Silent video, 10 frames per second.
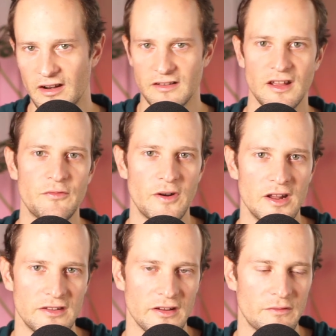are
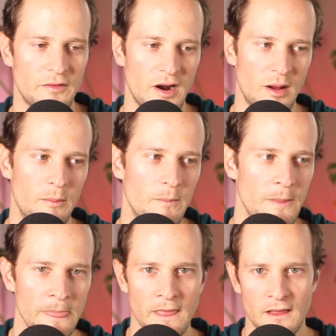different from
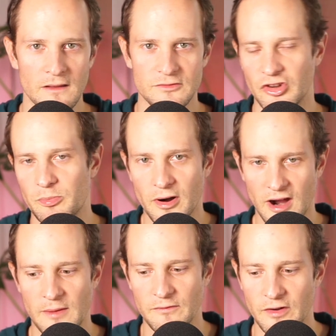just
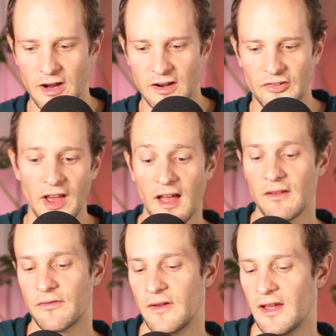programming for yourself,